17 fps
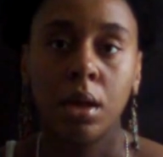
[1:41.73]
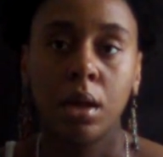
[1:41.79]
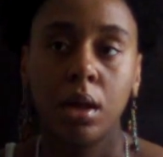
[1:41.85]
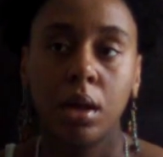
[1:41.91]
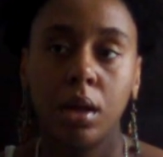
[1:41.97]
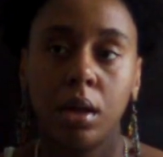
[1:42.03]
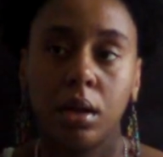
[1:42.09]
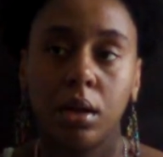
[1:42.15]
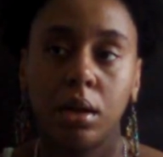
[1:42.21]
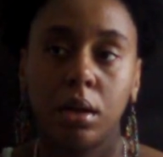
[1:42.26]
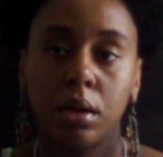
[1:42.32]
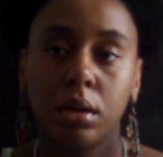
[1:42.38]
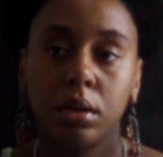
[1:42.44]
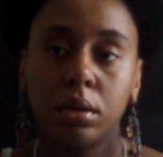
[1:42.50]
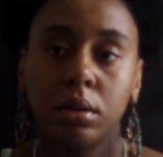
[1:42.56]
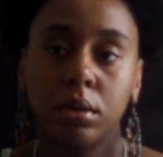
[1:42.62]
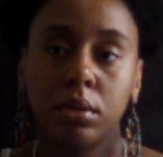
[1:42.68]
And
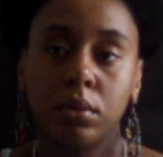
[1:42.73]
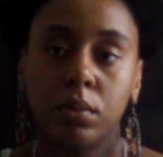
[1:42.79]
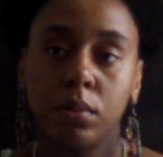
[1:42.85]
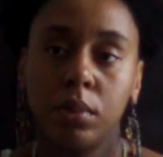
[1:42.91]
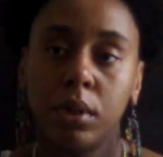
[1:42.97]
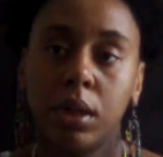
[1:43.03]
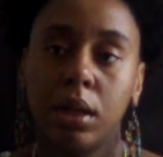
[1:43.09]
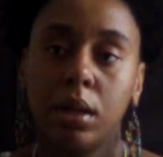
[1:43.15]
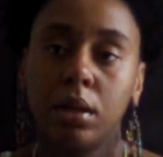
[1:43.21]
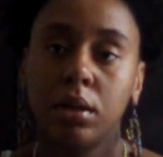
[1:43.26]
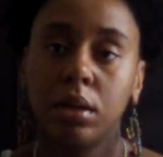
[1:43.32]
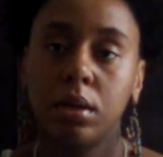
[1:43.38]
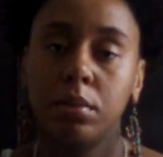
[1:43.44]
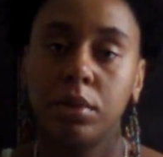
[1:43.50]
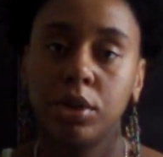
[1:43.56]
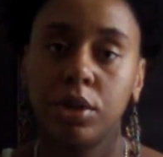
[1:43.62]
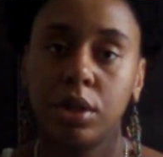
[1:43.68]
when they looked at
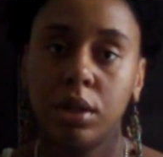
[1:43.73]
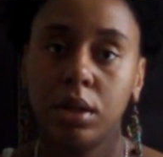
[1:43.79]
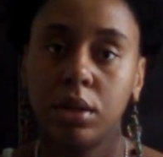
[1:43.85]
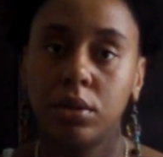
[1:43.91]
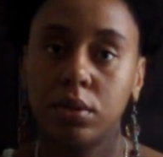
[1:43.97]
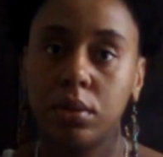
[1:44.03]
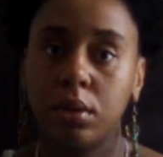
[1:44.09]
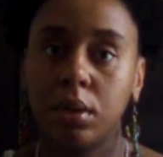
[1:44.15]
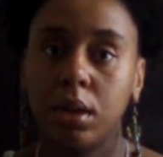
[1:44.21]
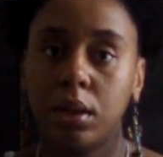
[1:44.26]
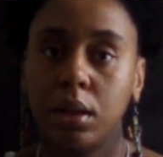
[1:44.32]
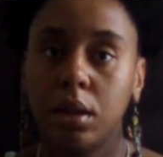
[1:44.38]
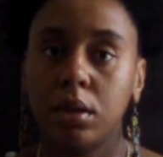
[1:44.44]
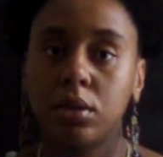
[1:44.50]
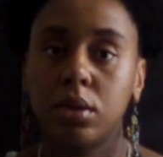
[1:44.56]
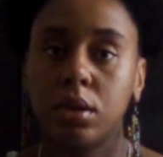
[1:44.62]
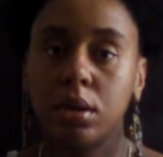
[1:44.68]
the machine, they saw that they
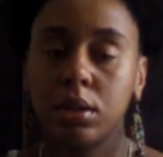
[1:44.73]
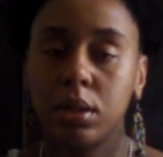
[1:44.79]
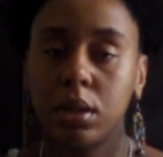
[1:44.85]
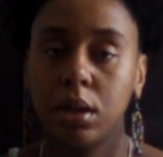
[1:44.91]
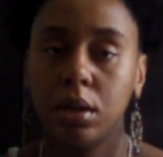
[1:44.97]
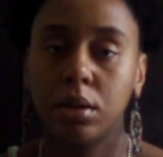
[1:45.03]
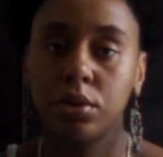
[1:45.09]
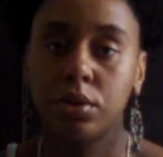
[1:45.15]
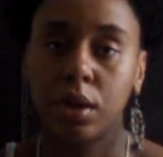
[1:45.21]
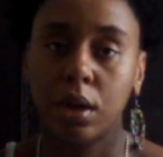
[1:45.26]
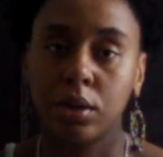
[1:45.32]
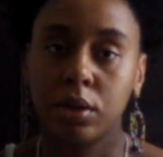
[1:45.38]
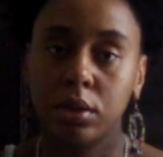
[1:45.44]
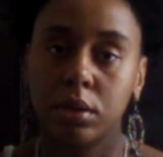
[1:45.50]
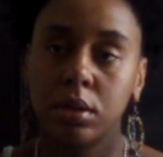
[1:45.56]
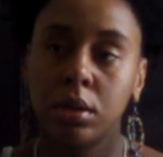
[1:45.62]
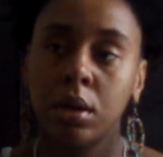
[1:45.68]
started seeing the
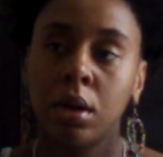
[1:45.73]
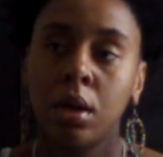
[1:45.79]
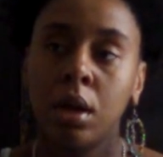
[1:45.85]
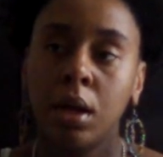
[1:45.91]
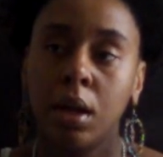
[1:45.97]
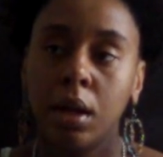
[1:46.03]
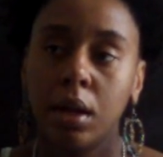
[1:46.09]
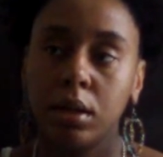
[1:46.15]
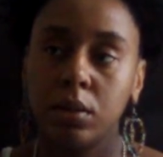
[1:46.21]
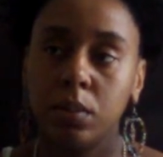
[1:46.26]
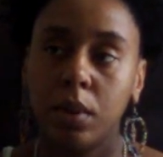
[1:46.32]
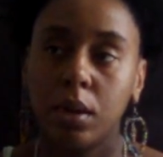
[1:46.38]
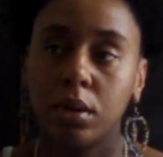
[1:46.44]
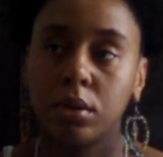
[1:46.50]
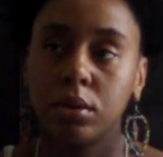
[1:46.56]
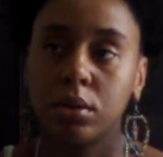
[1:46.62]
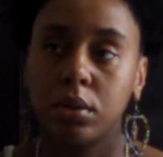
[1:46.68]
contractions as
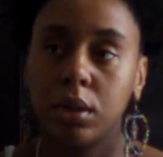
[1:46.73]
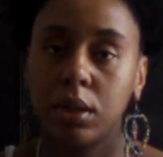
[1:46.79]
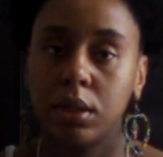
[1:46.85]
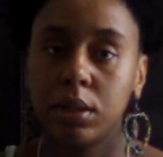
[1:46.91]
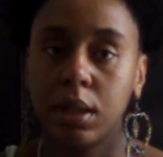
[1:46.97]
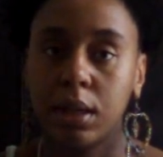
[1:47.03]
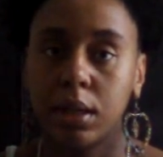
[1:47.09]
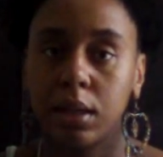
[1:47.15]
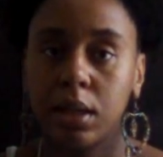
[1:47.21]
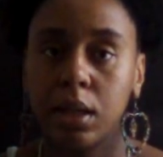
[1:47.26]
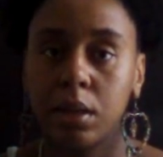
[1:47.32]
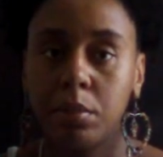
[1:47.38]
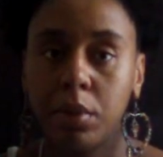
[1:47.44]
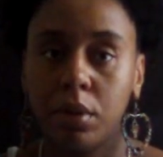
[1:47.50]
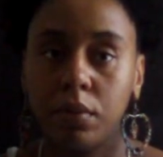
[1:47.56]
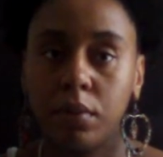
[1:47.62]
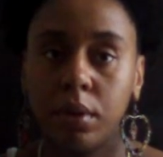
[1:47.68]
well, so they decided to keep
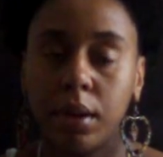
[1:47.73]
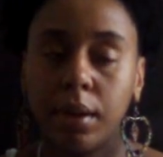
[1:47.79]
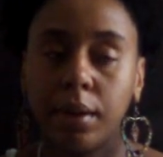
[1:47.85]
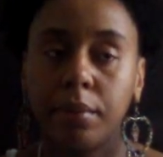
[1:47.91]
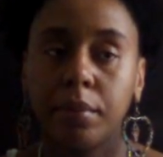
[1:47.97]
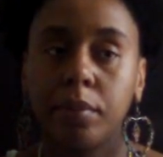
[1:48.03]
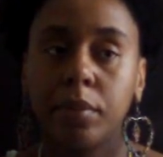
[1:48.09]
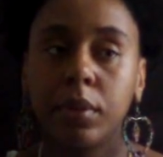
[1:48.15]
me overnight.